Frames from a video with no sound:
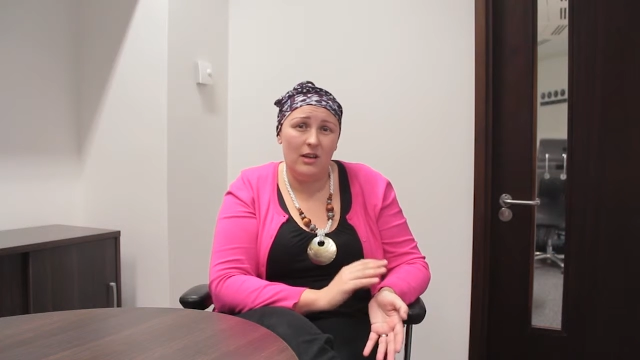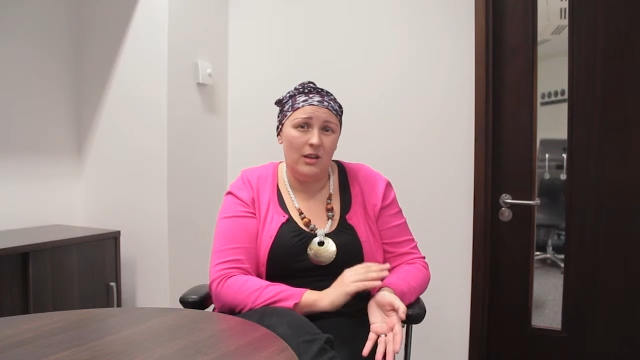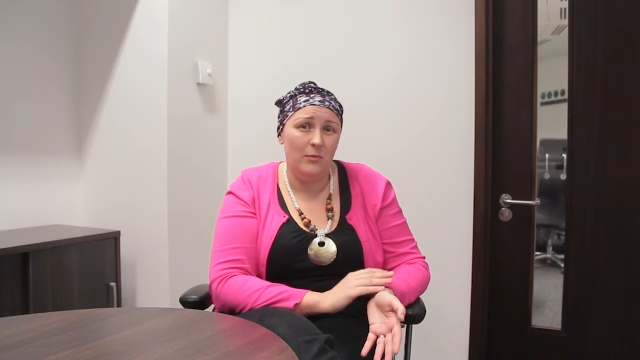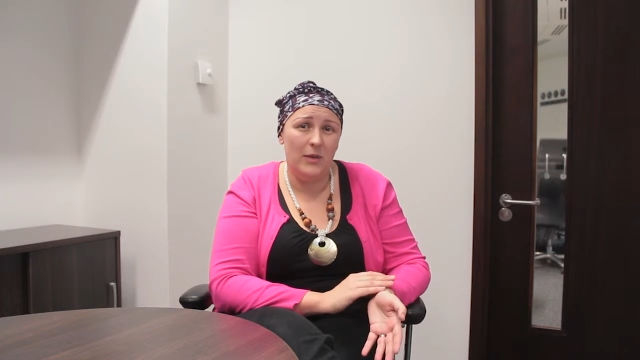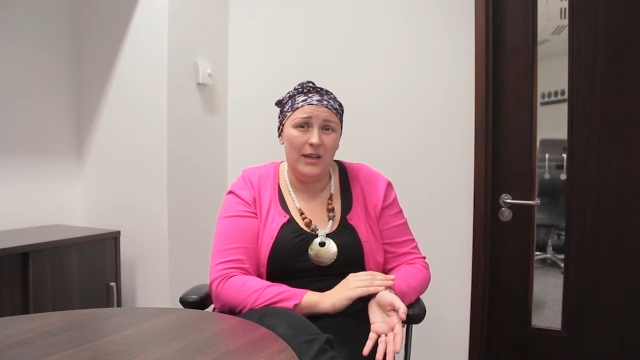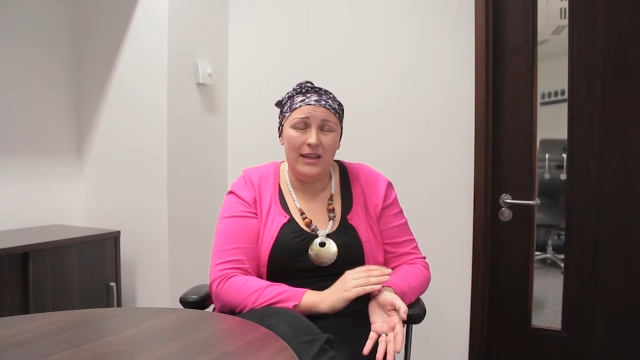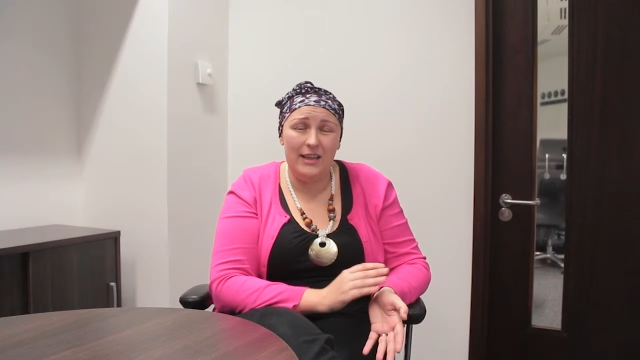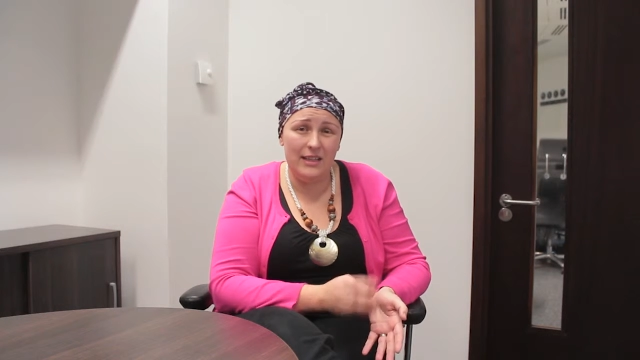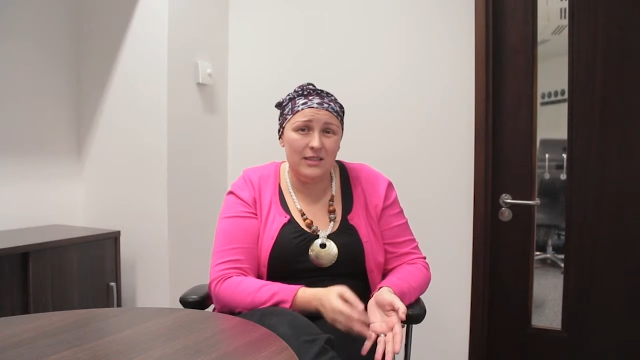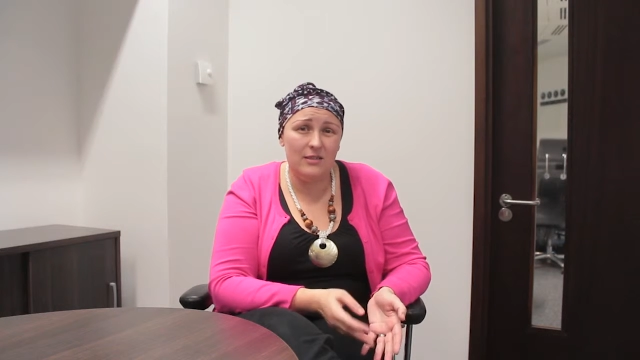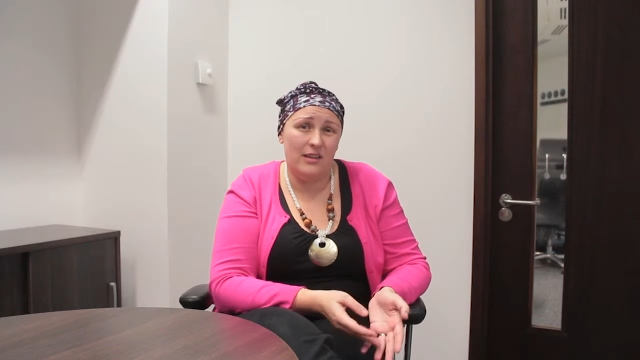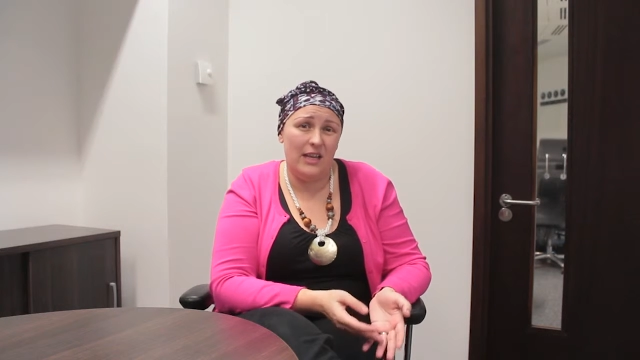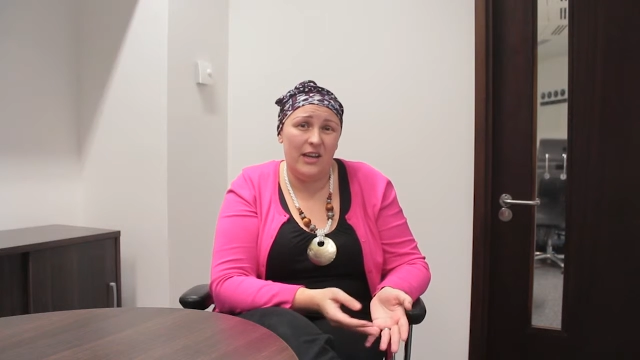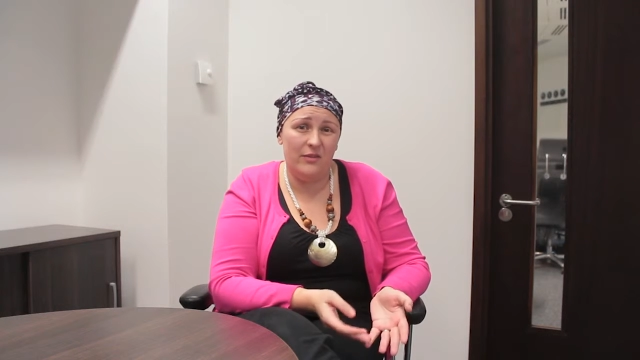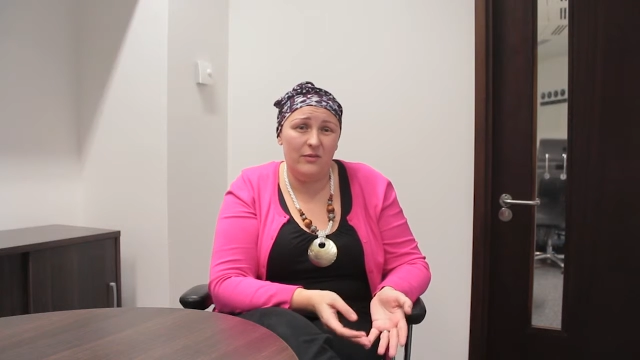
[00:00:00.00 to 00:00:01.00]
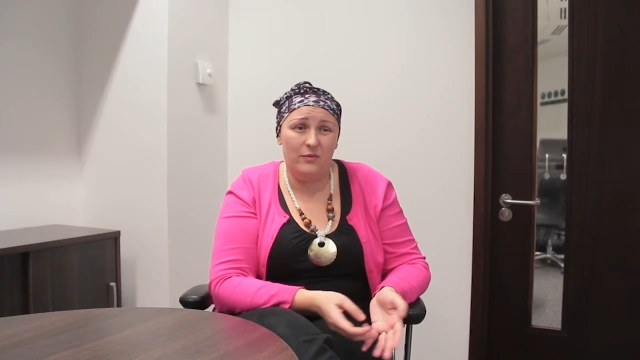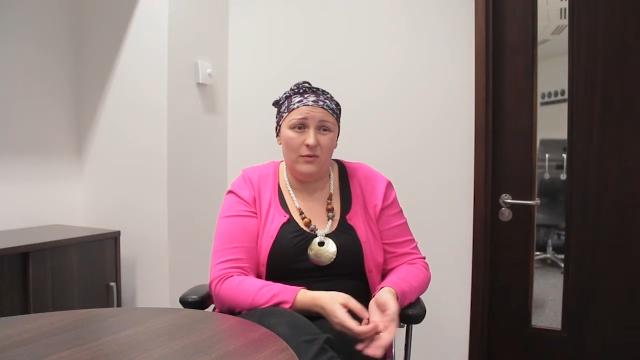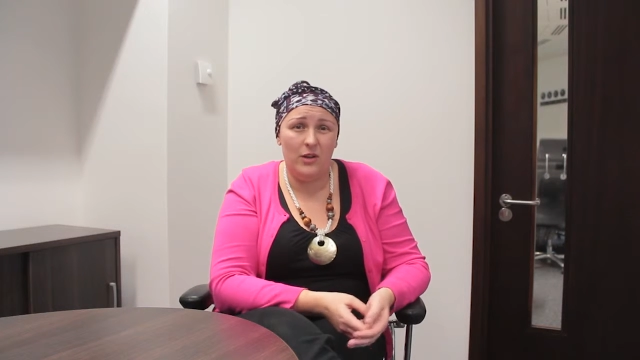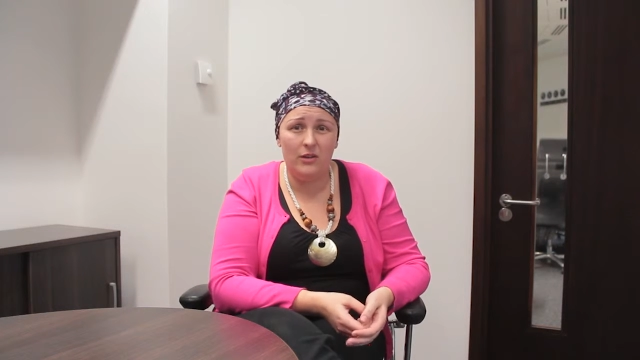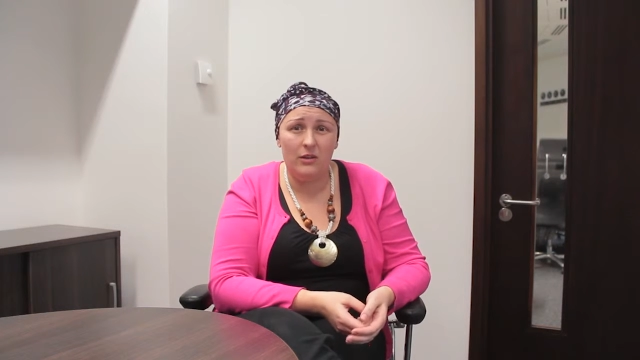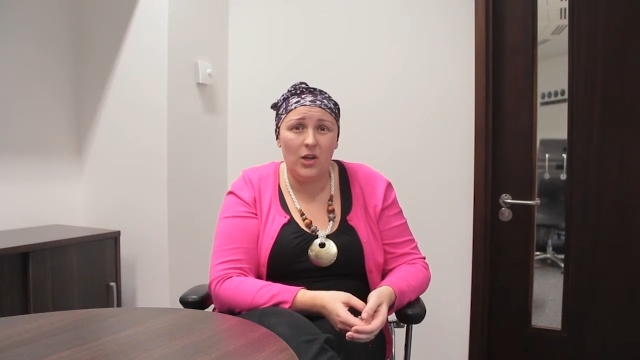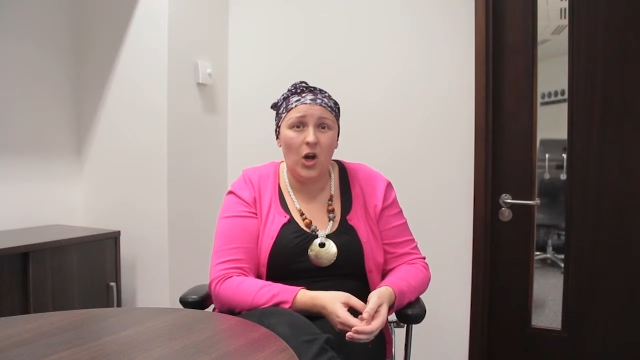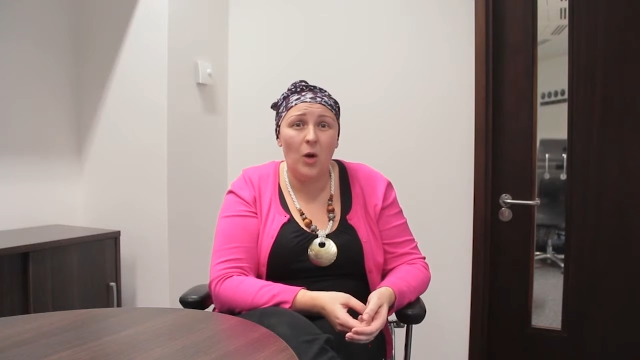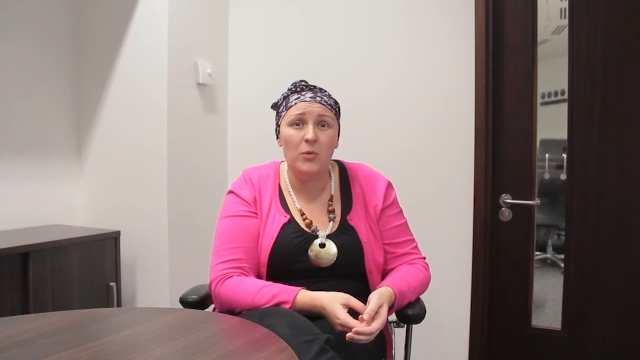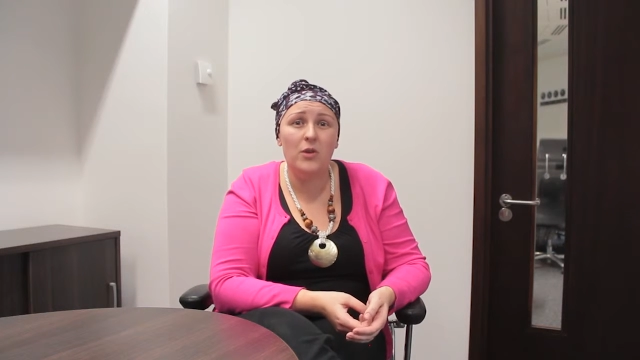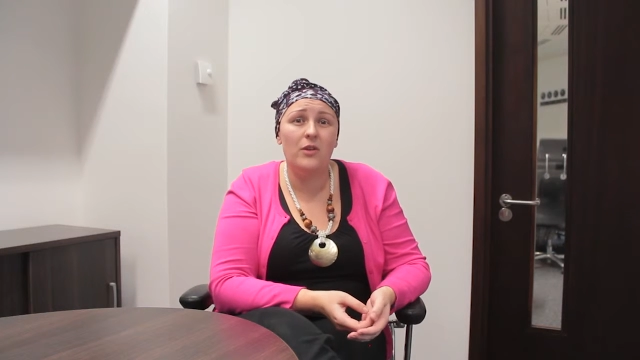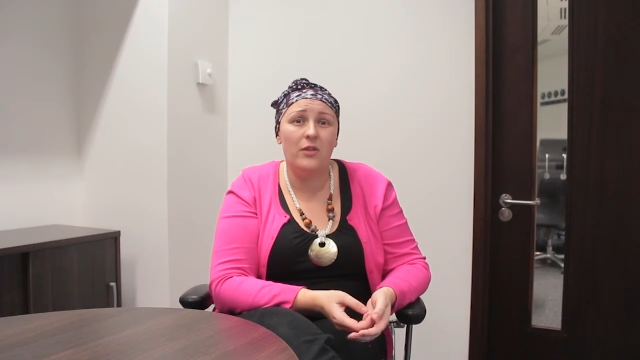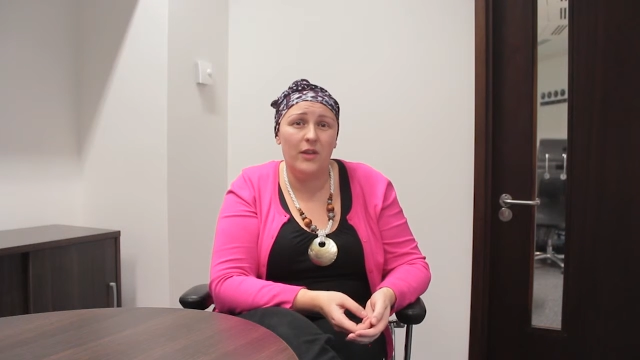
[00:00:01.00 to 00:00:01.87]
it is kind of a common